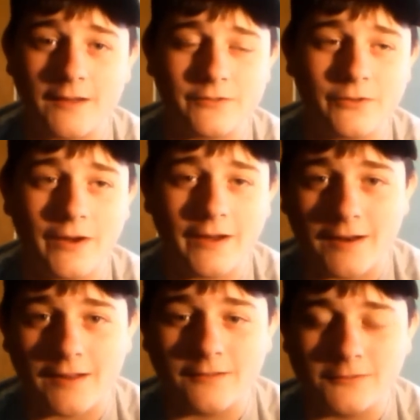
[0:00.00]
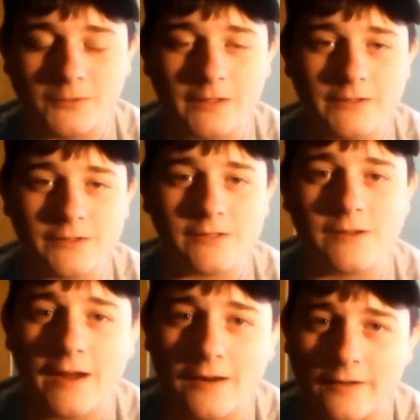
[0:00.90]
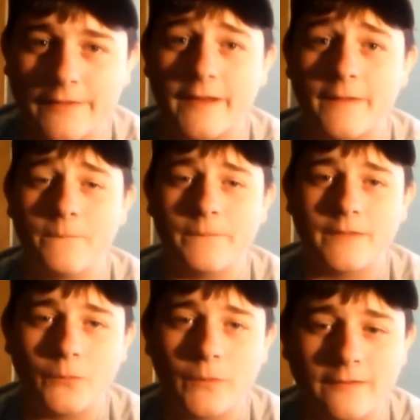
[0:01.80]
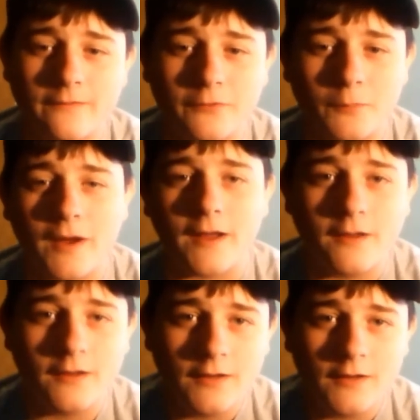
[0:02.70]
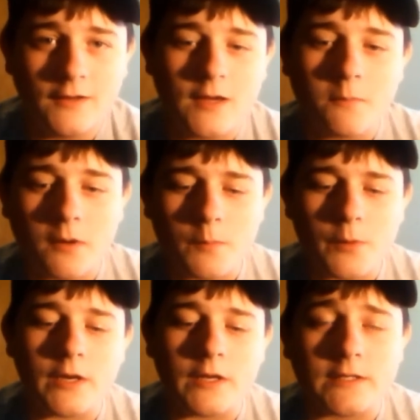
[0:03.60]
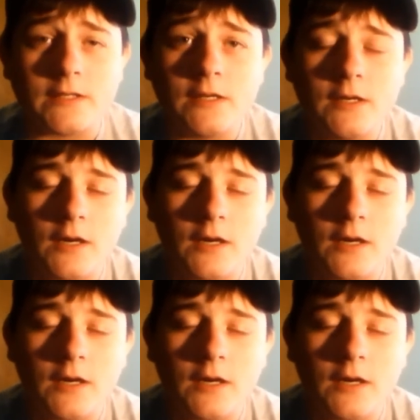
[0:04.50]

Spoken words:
So I got to really start cracking on that, waiting for my monies.